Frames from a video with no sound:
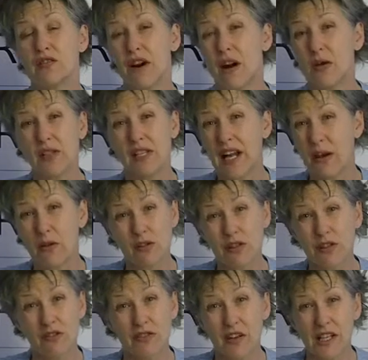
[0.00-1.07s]
for hours and hours
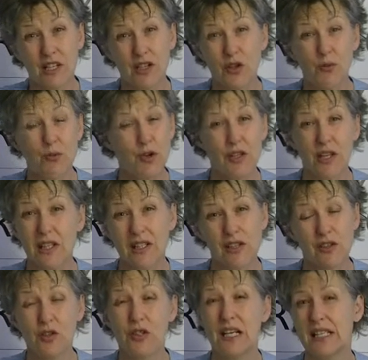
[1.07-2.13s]
to find your products
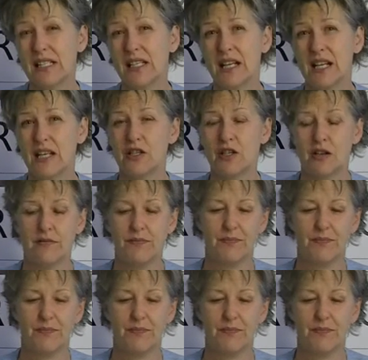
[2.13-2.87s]
and your destination.